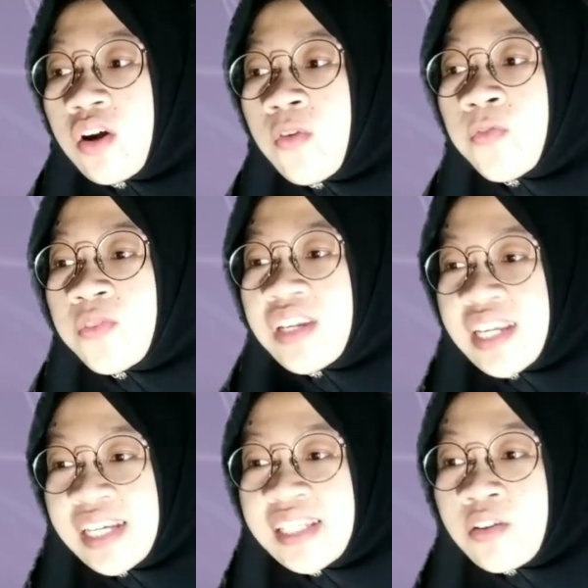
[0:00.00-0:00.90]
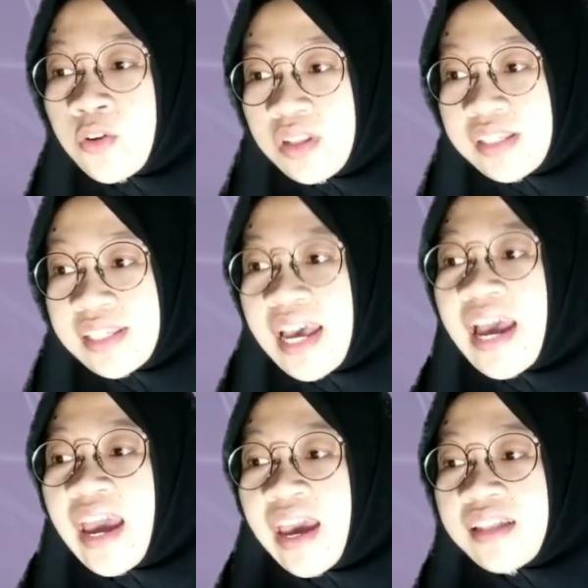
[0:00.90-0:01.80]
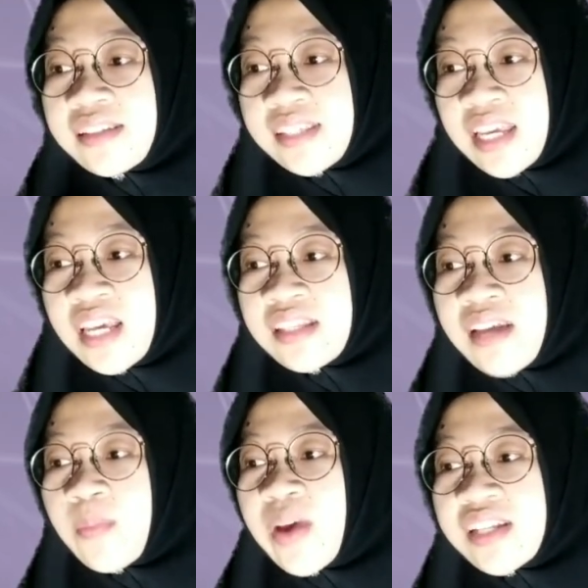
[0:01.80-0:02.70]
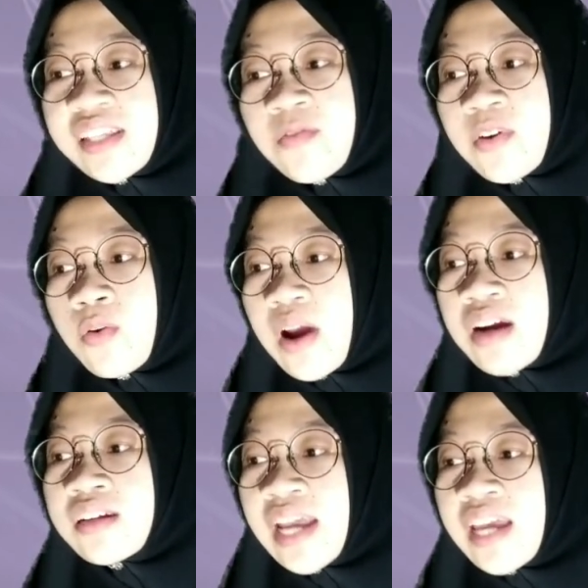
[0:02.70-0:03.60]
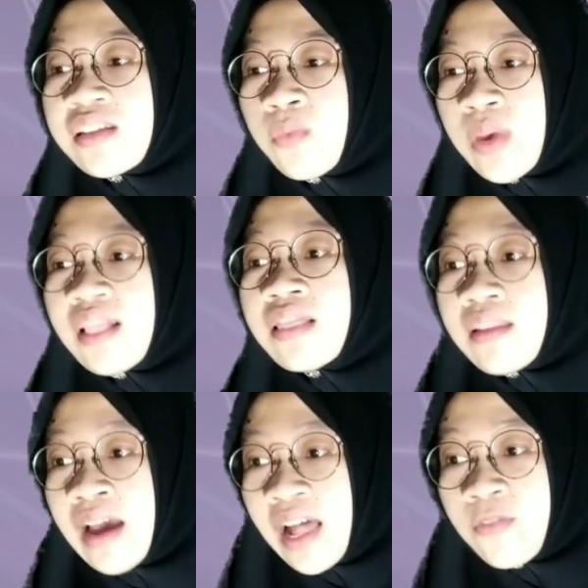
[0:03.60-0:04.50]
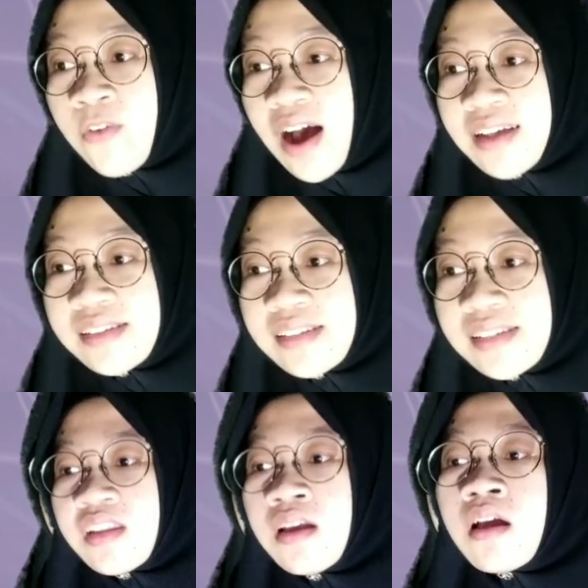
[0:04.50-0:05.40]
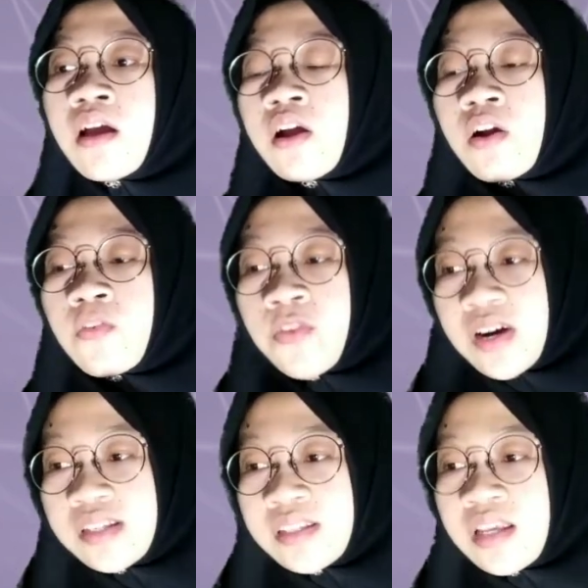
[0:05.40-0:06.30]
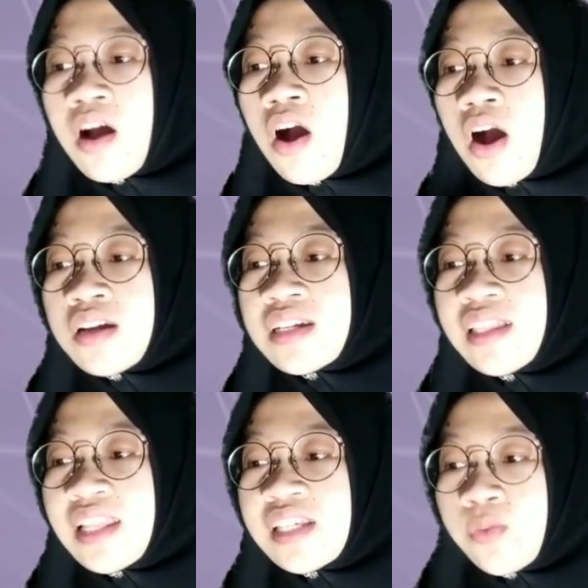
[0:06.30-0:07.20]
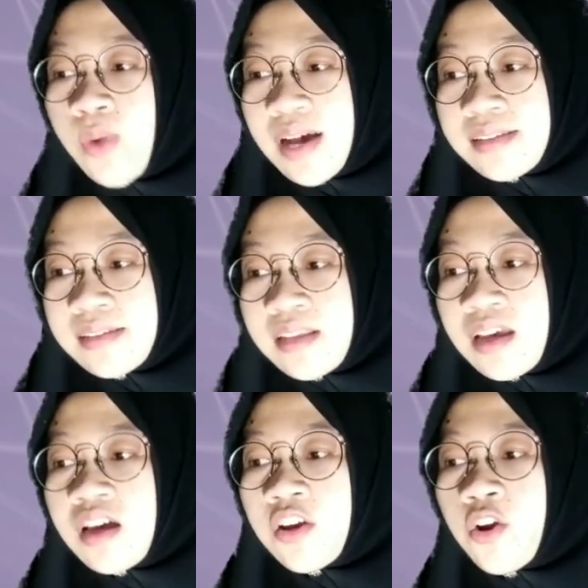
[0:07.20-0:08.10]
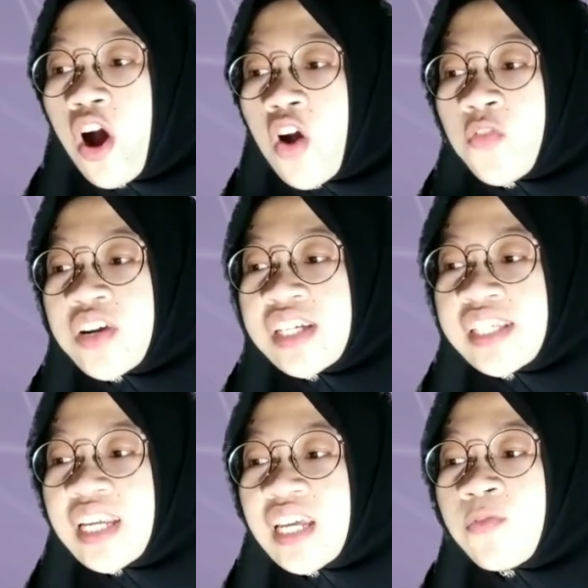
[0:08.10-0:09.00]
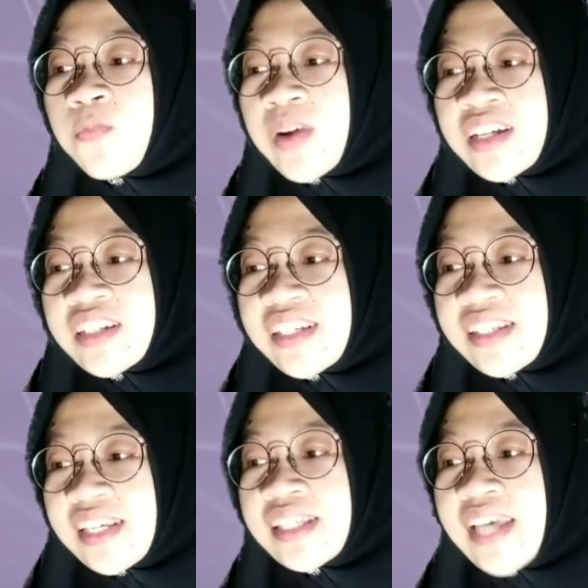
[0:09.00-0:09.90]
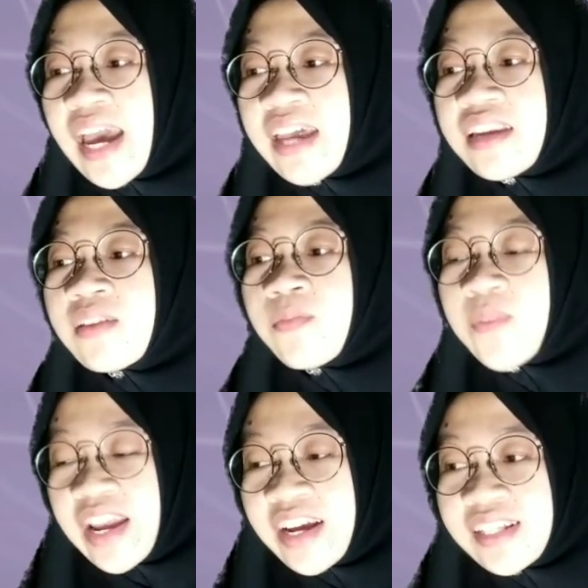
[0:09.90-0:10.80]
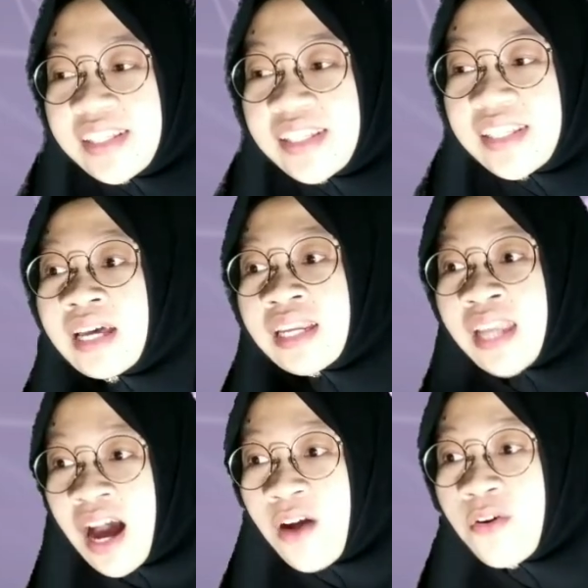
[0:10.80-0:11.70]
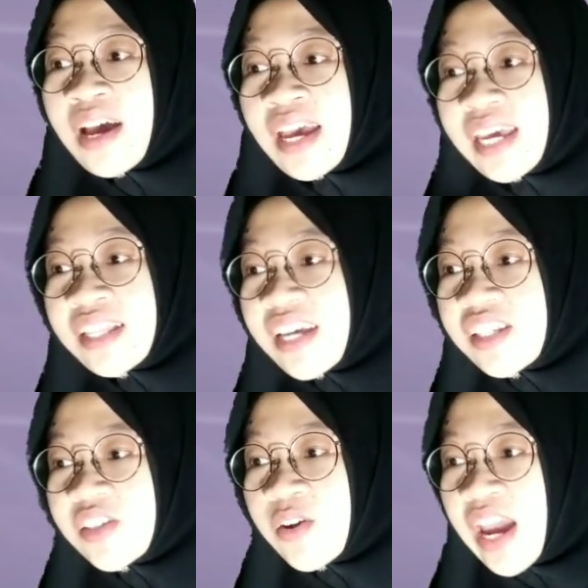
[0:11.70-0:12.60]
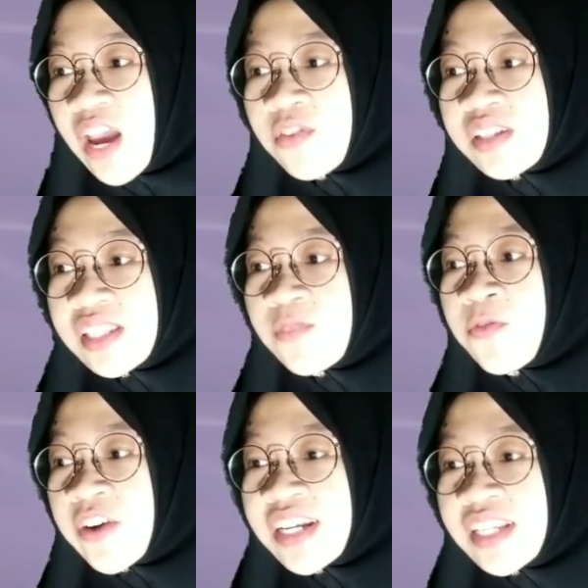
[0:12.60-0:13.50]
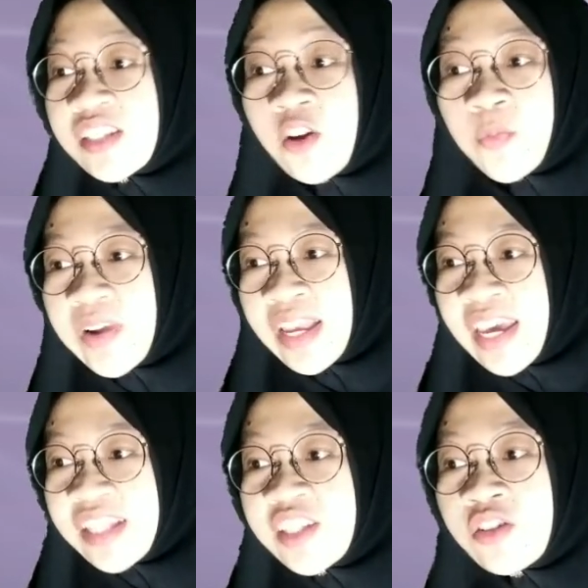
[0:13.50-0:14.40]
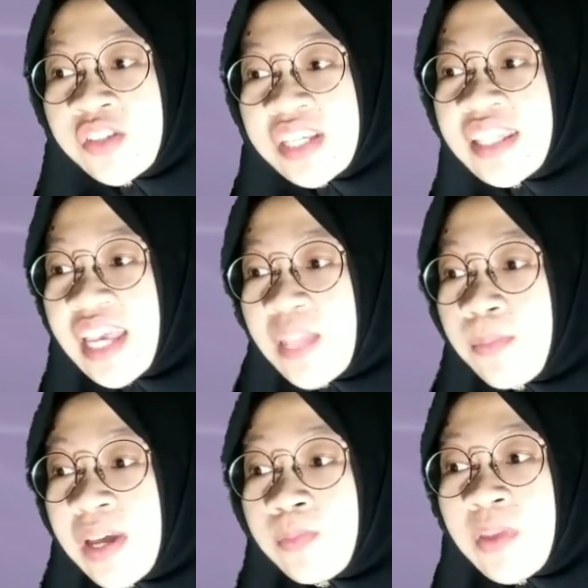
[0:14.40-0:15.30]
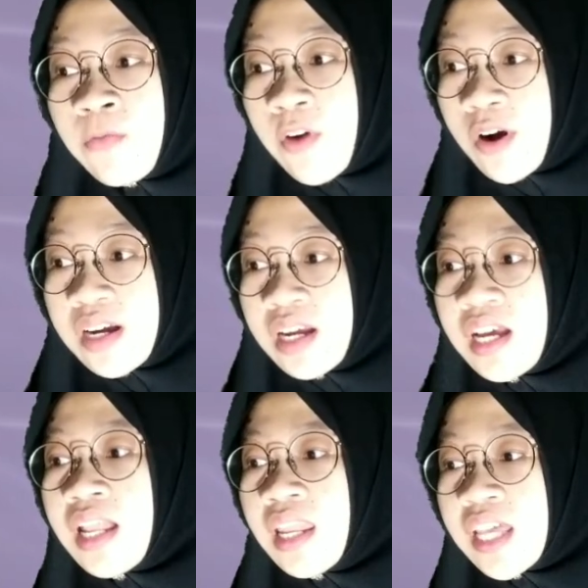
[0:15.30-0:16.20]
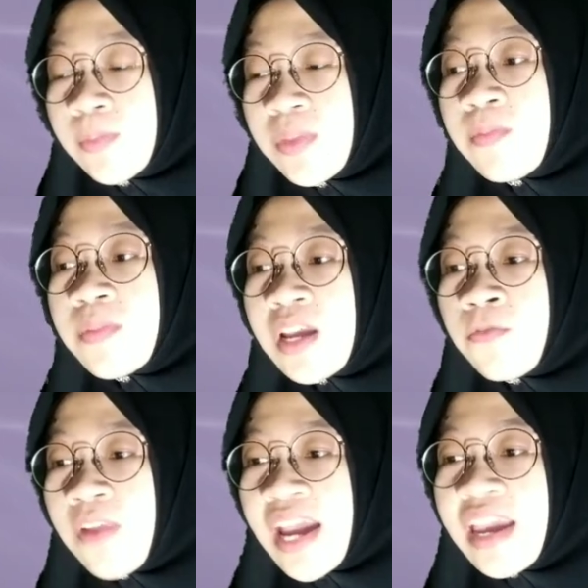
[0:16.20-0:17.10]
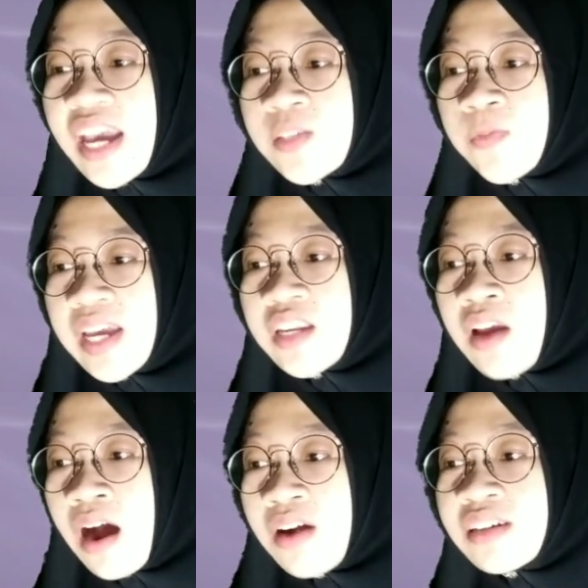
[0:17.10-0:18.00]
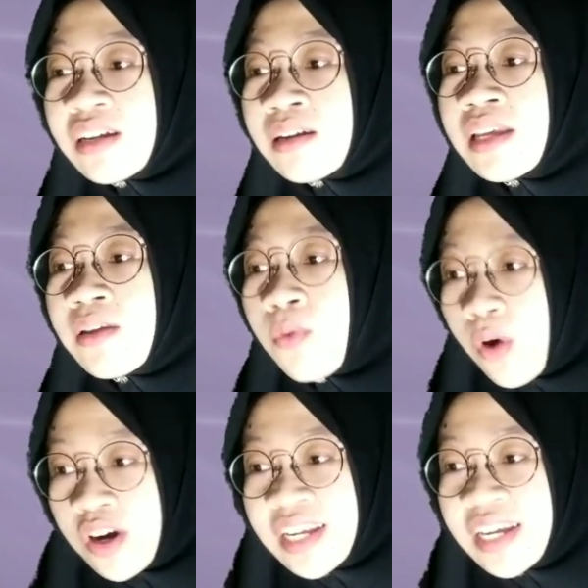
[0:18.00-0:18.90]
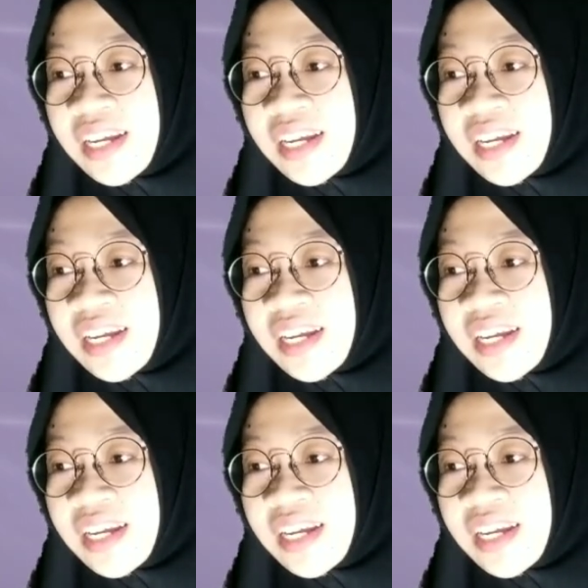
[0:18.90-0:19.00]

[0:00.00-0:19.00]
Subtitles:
of these rules and see some examples where they will help us. First, on the list was do operation in parentheses and brackets. Now, in case you haven't seen parentheses or brackets used in math before, let me briefly explain how they work.